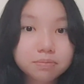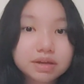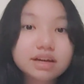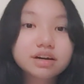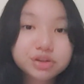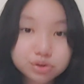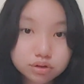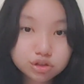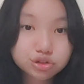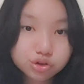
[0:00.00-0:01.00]
be a
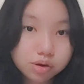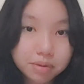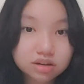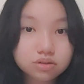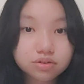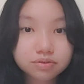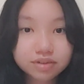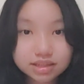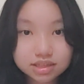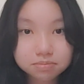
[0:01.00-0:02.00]
huge trauma to the
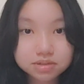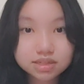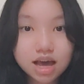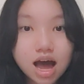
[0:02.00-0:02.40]
victims